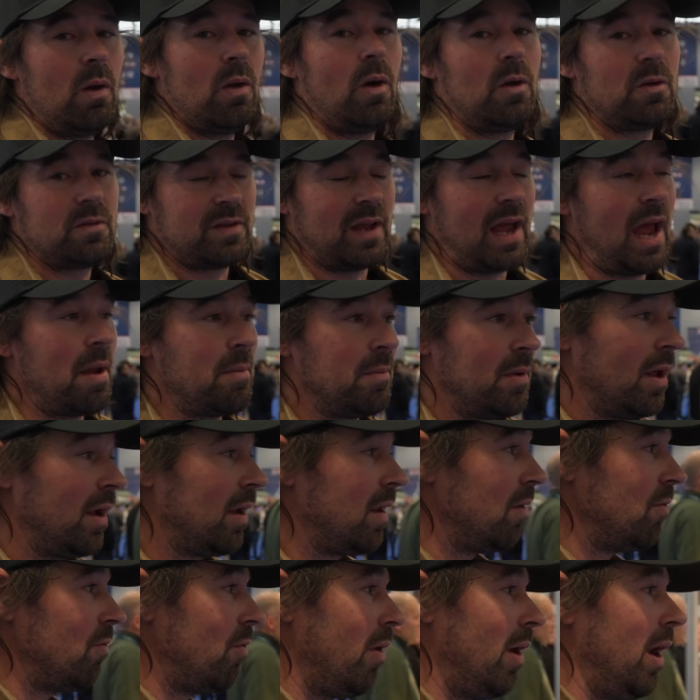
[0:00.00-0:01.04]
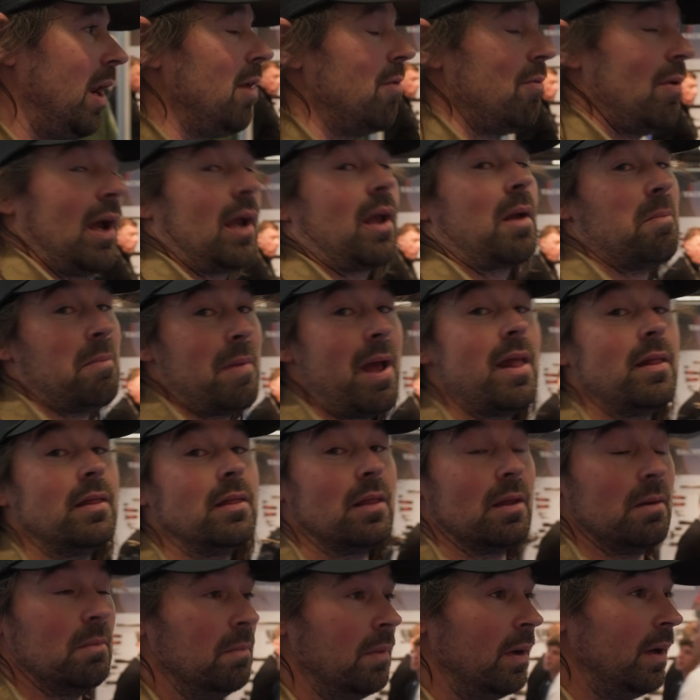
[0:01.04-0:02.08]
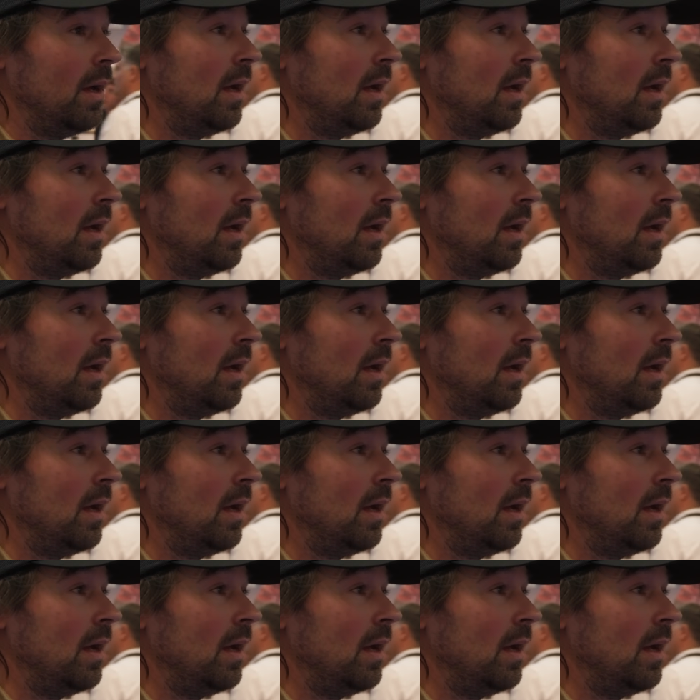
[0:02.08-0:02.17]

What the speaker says: long time, and I can really recommend them.